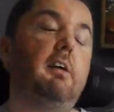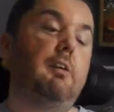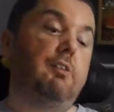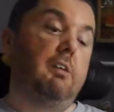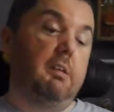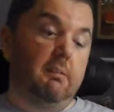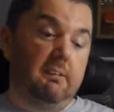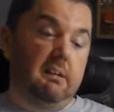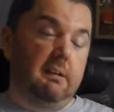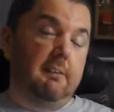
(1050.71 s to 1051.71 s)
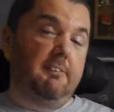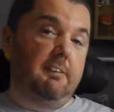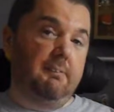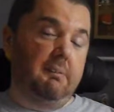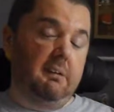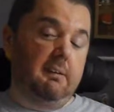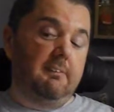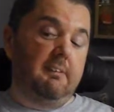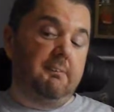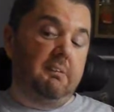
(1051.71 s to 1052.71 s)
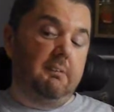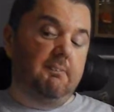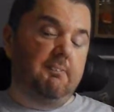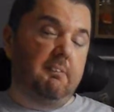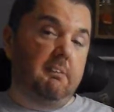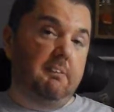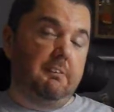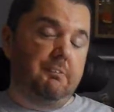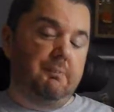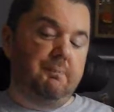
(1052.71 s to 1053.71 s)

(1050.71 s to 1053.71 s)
So yeah, that's going to be very different.